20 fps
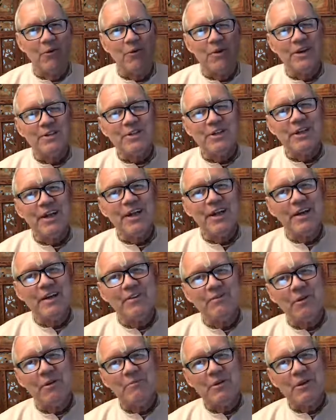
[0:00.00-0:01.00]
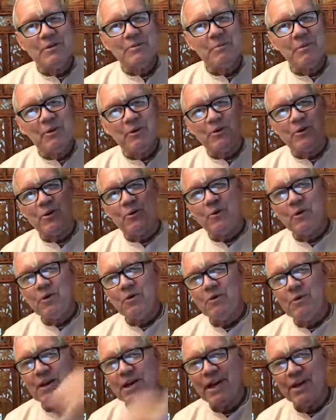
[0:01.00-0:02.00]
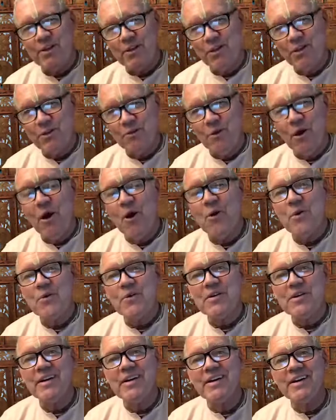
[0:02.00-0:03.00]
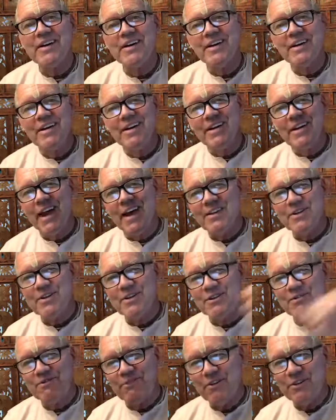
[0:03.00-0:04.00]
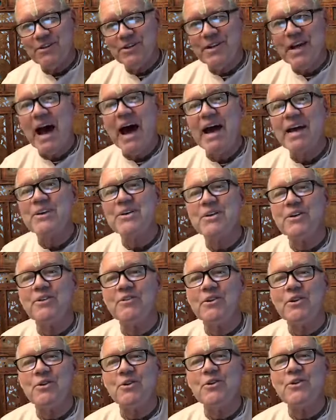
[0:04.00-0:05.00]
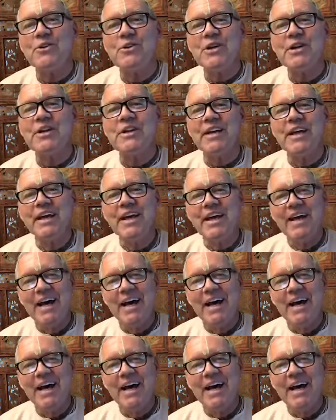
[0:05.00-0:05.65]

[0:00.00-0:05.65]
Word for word: Originally, from the spiritual world, we get thrown that's the first action of illusion.